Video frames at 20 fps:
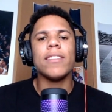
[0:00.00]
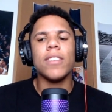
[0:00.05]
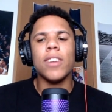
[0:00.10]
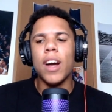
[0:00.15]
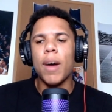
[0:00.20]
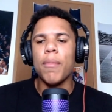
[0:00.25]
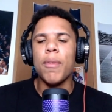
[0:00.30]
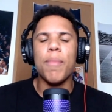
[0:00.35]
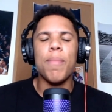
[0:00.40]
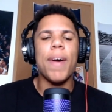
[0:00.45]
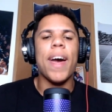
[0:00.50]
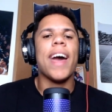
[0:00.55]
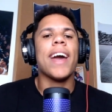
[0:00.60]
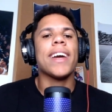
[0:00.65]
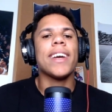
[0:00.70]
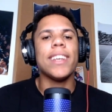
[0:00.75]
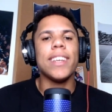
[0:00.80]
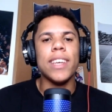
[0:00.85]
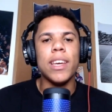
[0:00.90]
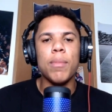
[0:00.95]
are coming back
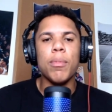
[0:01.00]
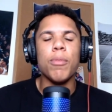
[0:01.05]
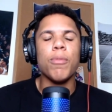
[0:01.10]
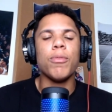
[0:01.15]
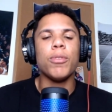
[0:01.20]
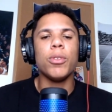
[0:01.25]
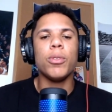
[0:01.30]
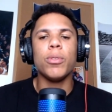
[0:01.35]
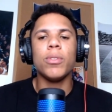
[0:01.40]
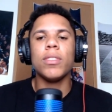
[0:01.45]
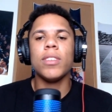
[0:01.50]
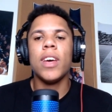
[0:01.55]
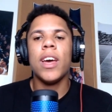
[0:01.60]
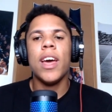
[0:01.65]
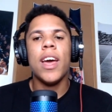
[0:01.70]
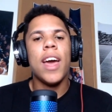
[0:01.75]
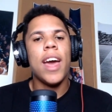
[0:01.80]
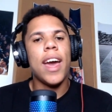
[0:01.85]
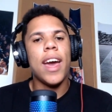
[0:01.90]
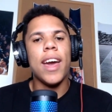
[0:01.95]
and Eberflus
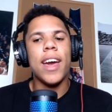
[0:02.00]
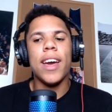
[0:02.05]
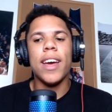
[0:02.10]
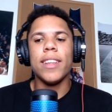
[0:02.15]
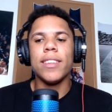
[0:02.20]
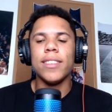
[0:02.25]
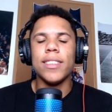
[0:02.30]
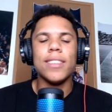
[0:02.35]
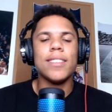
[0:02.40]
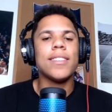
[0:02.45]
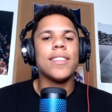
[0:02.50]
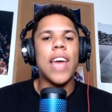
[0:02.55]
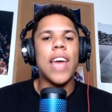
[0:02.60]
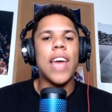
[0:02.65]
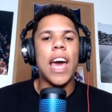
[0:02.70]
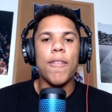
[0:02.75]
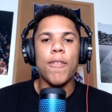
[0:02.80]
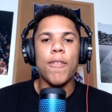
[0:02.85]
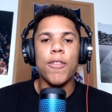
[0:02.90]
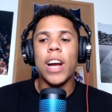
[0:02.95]
and the
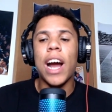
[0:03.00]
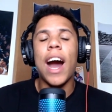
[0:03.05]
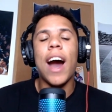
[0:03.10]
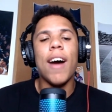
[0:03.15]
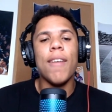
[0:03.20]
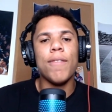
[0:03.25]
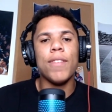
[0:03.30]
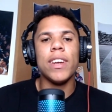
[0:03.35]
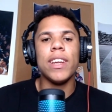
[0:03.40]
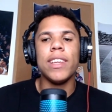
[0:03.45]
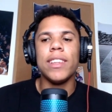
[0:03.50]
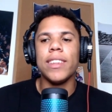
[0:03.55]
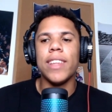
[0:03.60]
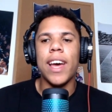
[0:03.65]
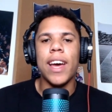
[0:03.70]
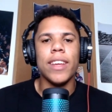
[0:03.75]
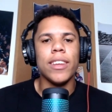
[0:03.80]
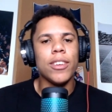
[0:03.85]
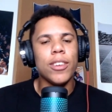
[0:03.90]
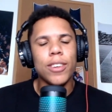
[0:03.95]
staff are confident
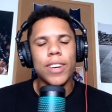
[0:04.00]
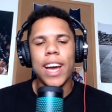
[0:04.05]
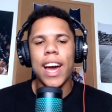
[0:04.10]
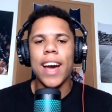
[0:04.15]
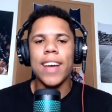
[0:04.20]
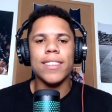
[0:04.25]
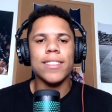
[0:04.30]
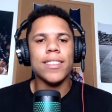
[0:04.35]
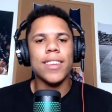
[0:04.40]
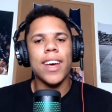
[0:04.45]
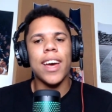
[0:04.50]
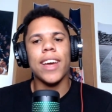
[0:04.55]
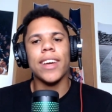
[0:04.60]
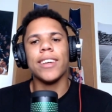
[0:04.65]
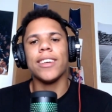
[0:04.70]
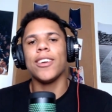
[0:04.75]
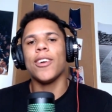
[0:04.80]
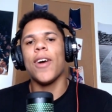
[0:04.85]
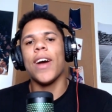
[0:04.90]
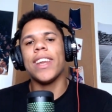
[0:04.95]
that you know guys like
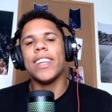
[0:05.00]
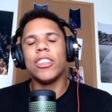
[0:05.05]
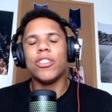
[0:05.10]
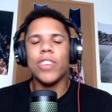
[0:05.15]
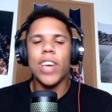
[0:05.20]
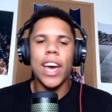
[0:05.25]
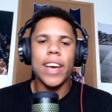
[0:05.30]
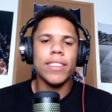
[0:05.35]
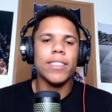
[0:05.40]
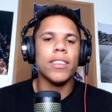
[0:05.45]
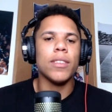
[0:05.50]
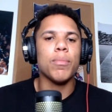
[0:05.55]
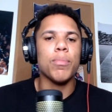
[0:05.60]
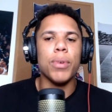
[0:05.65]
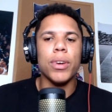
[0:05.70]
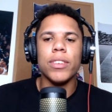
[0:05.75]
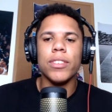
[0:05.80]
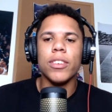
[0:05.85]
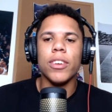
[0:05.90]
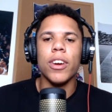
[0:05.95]
you know Eddie Jackson,
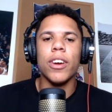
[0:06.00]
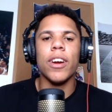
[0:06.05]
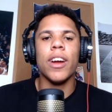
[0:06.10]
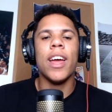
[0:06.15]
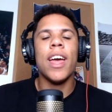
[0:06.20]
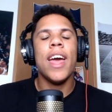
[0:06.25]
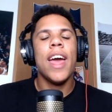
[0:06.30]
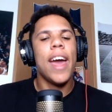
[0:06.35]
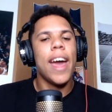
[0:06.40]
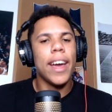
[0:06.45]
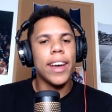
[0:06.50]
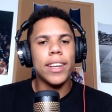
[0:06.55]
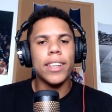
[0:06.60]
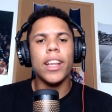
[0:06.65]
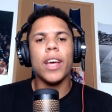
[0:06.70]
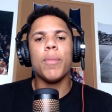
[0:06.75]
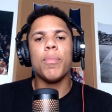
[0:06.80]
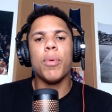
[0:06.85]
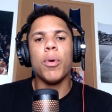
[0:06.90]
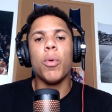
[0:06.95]
Brisker, and
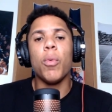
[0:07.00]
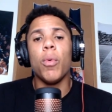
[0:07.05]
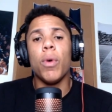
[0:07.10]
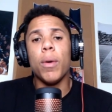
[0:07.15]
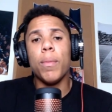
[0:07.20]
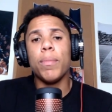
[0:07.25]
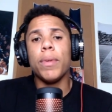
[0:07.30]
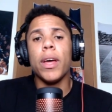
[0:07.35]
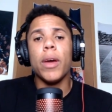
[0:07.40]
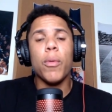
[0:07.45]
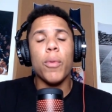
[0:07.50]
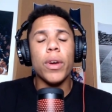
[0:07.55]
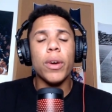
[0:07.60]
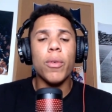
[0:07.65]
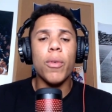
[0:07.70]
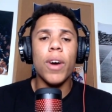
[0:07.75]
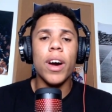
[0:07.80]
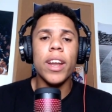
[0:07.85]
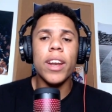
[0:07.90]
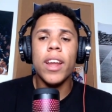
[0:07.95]
Claypool will play Week
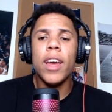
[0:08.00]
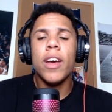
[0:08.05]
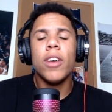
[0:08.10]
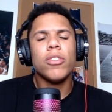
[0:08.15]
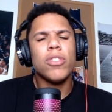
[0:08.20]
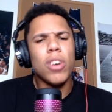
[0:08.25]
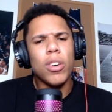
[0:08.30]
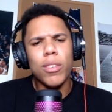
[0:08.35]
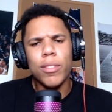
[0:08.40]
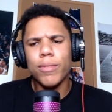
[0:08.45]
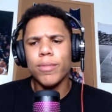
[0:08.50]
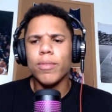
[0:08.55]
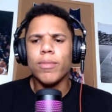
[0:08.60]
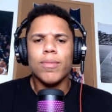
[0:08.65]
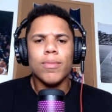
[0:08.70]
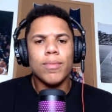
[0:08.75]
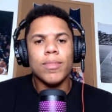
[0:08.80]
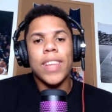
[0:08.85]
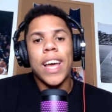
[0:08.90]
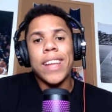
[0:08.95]
One. So
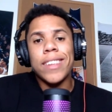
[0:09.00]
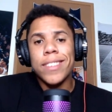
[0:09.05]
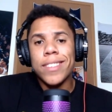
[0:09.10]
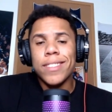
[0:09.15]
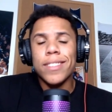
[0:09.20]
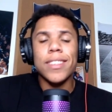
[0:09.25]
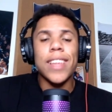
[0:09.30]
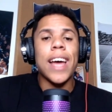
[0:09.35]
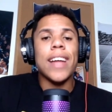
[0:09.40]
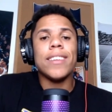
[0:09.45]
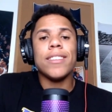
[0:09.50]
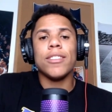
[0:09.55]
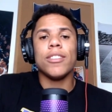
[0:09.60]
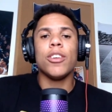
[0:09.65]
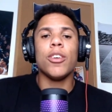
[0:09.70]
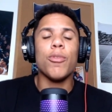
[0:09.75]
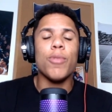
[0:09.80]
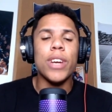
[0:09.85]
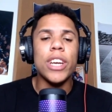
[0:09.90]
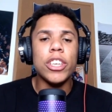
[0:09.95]
that's that's you
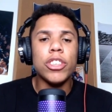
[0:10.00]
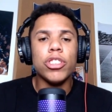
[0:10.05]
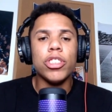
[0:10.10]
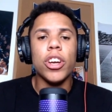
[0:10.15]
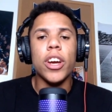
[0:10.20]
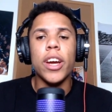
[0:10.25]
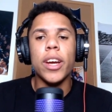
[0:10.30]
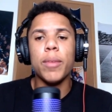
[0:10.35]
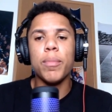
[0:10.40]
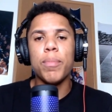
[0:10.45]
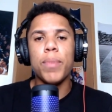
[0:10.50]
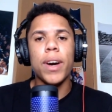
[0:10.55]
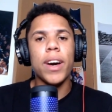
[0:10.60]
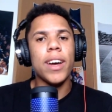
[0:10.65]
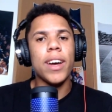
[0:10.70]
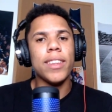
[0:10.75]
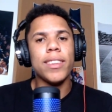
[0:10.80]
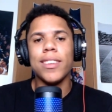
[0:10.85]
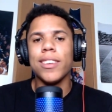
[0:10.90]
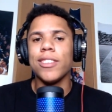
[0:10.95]
know reassuring.
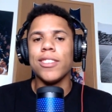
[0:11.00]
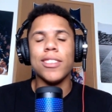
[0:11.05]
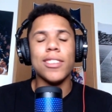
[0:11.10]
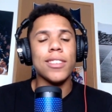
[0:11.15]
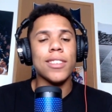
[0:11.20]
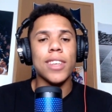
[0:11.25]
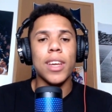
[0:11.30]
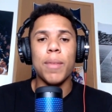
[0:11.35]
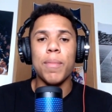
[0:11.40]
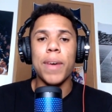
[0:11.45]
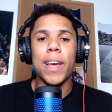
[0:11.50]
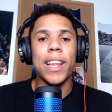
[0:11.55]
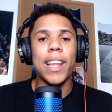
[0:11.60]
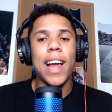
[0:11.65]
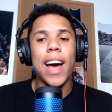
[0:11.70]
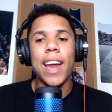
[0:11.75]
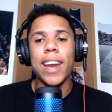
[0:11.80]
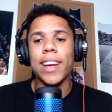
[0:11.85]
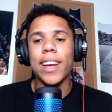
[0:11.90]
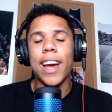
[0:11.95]
But there's just going to be a
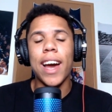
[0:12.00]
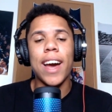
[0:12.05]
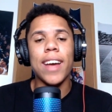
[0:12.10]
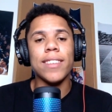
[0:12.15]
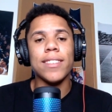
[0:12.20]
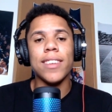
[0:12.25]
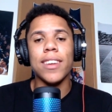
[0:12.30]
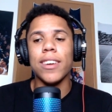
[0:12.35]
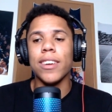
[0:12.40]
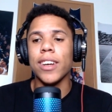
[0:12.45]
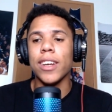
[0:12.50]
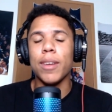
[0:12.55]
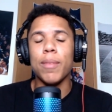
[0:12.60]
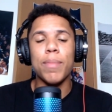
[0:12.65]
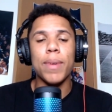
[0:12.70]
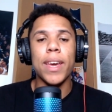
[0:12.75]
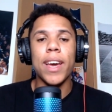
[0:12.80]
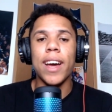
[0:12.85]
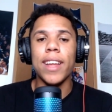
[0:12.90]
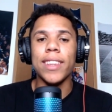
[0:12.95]
lot of guys that are going to
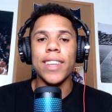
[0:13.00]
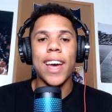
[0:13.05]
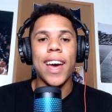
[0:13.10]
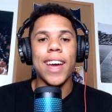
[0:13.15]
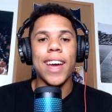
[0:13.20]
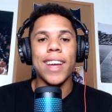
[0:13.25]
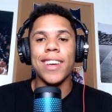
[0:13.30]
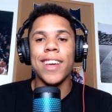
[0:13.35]
be on that